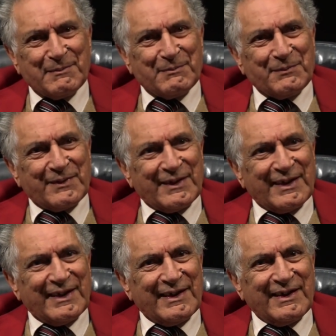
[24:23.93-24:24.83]

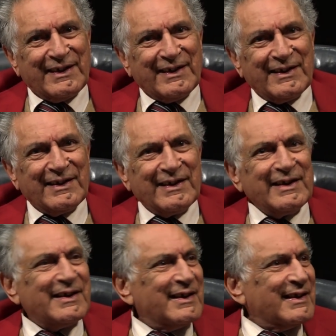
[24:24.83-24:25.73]

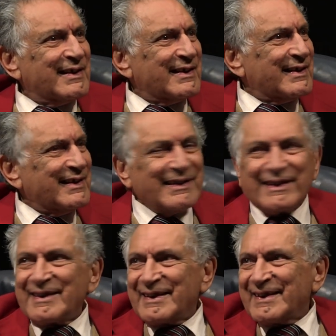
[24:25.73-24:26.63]

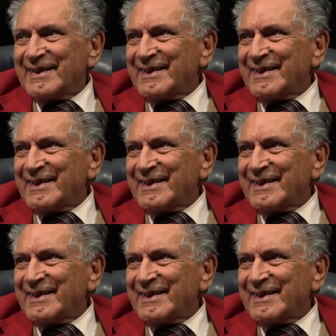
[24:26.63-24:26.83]
Nobody speaks.